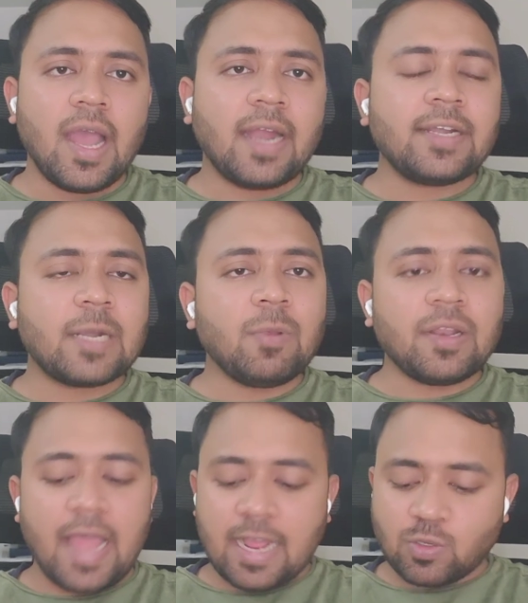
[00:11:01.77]
and that
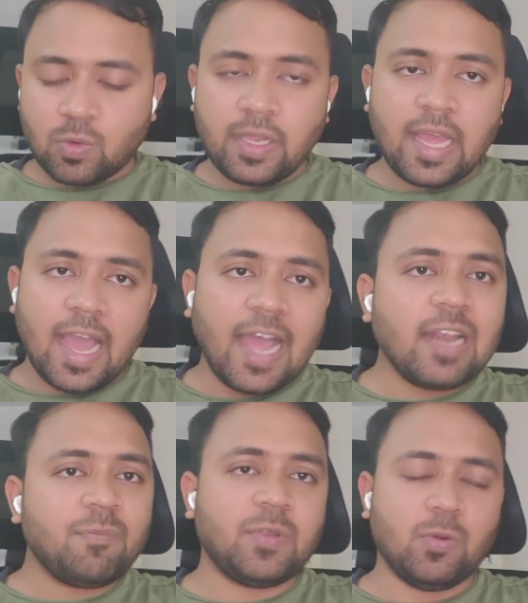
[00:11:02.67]
will actually
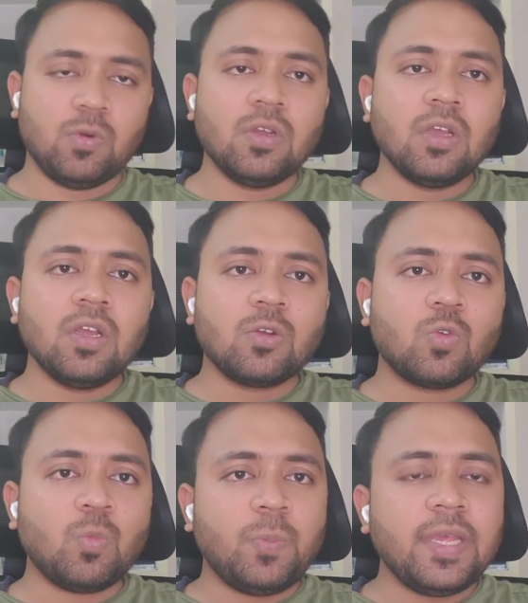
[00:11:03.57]
help you
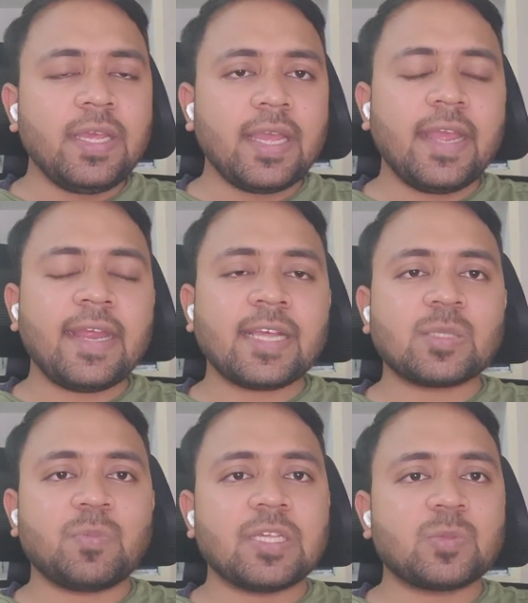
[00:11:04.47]
to be a
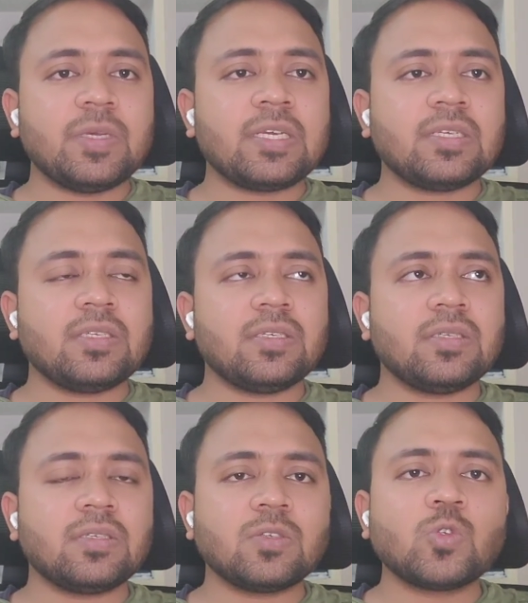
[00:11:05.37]
specific
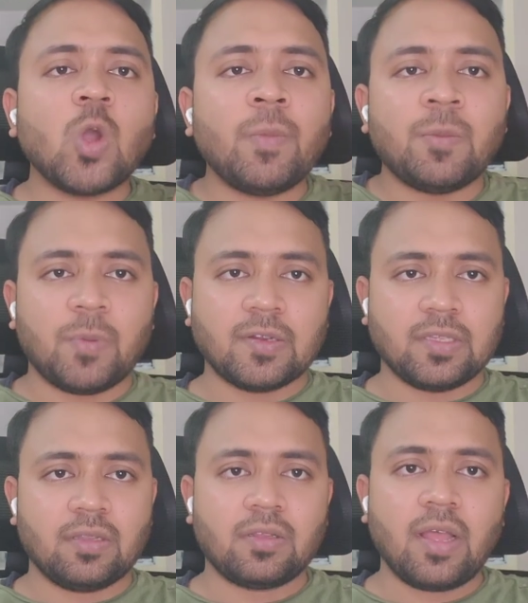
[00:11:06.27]
domain
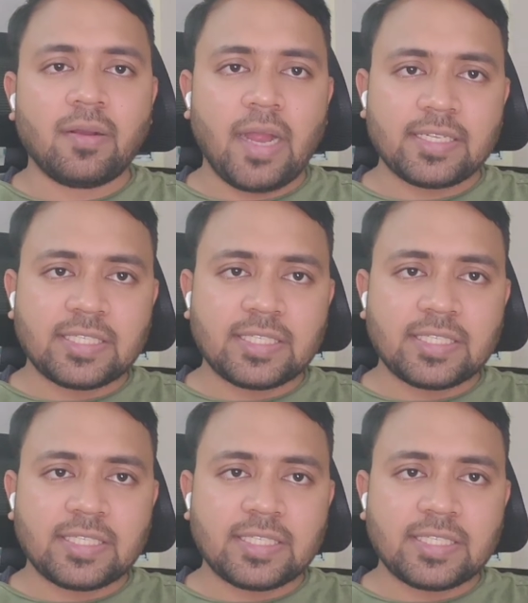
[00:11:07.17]
person as a